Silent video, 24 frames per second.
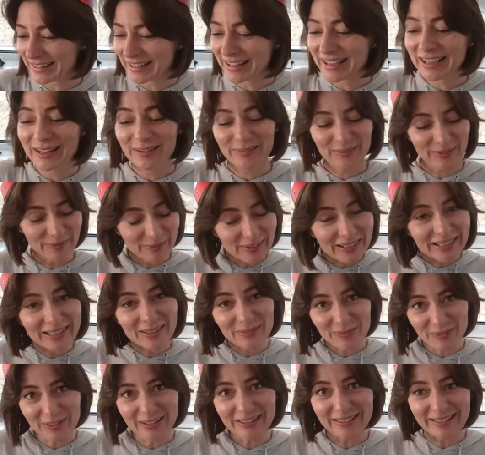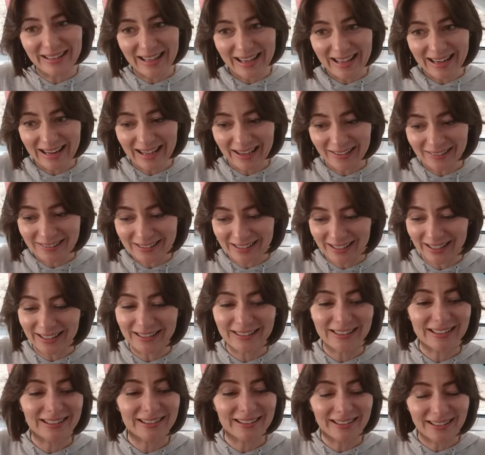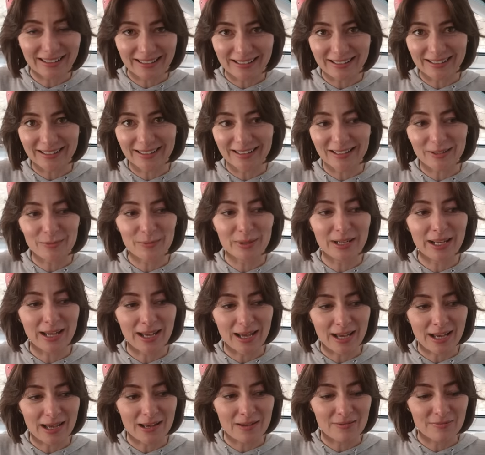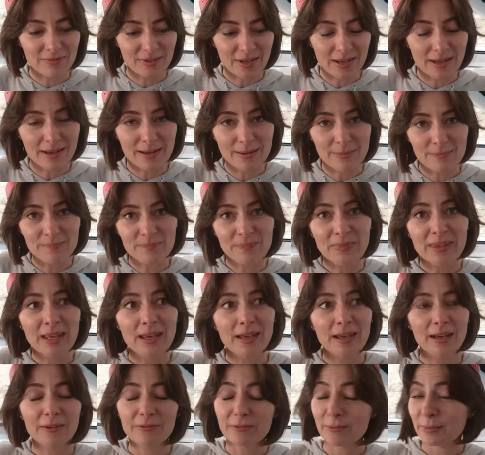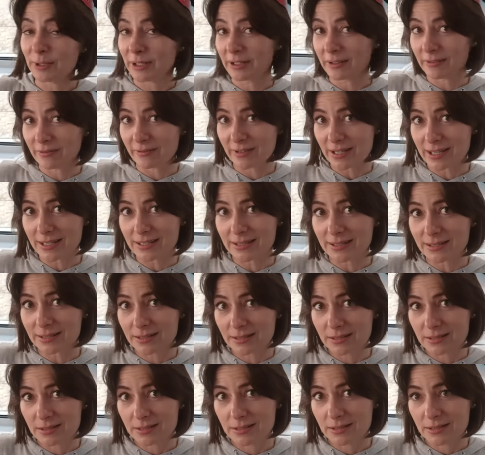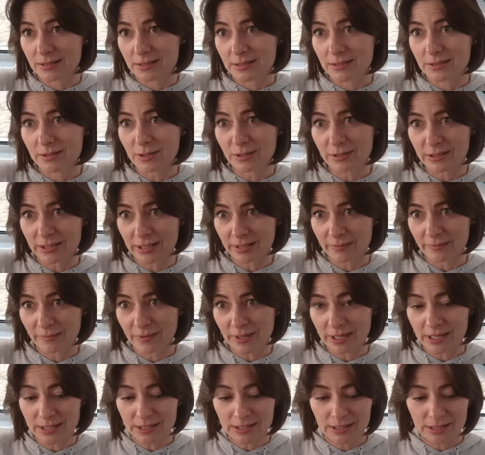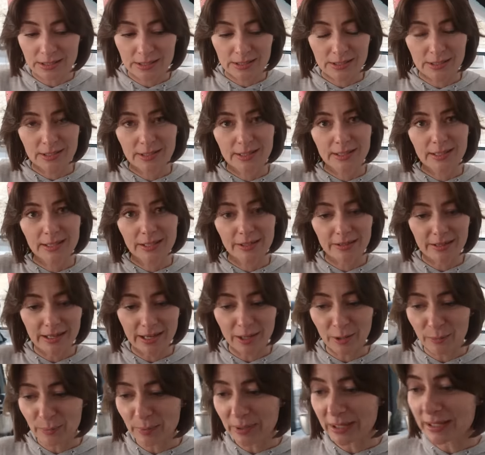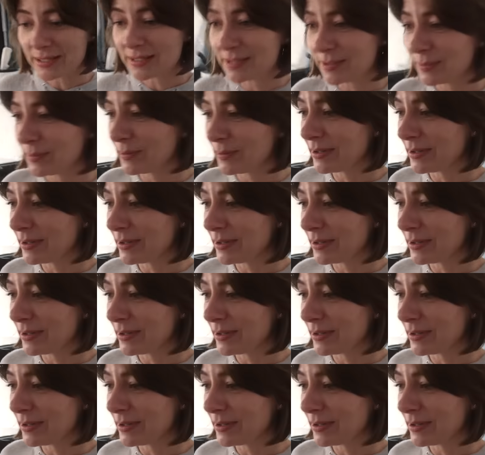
but we're going to figure that out. And then luckily we have um, a familiar face, longtime friend here to help us